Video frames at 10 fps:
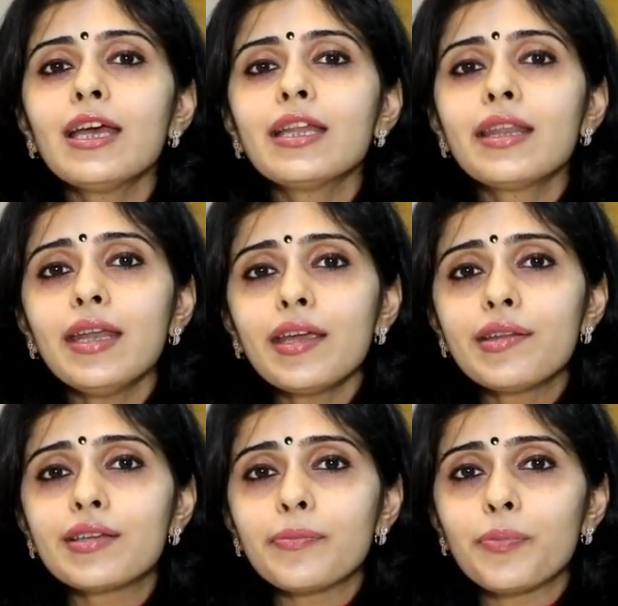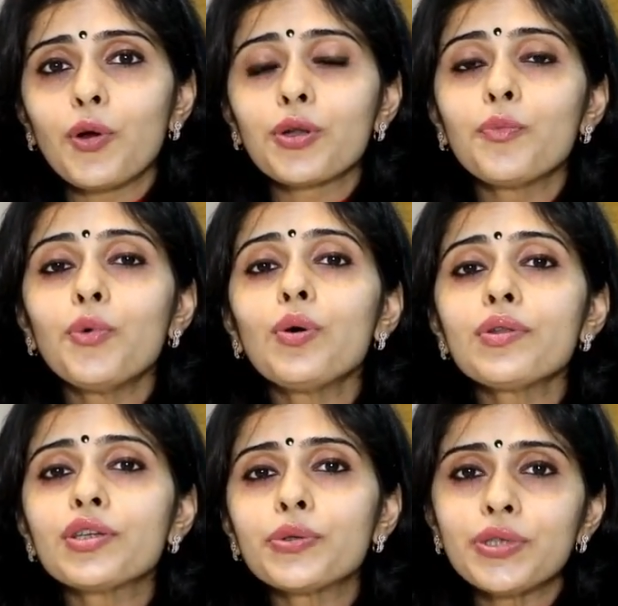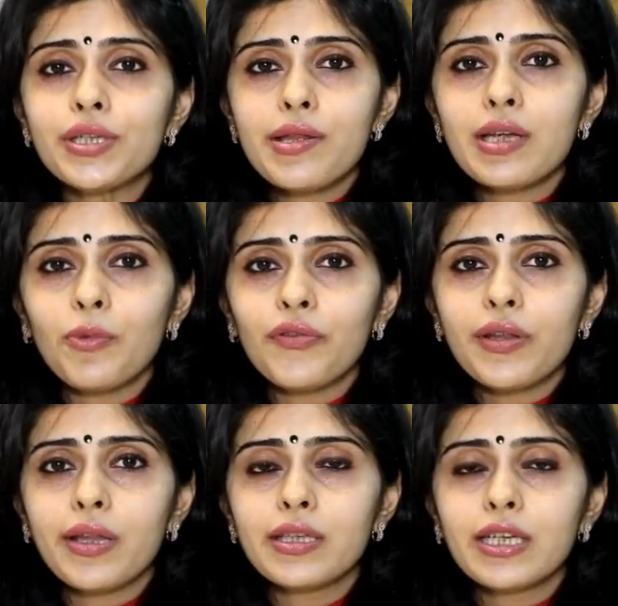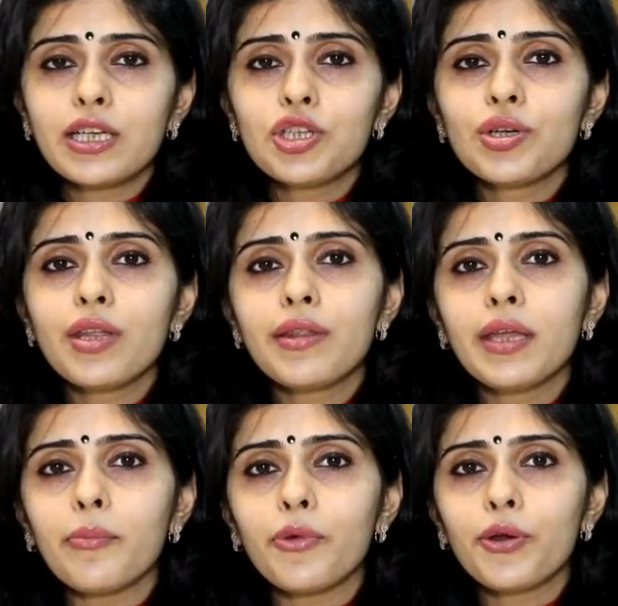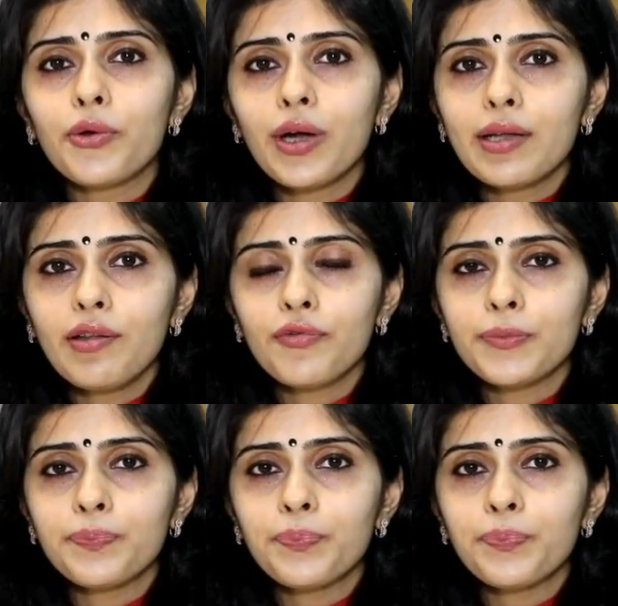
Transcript: The next step, or the most crucial step of this entire journey, is the embryo transfer.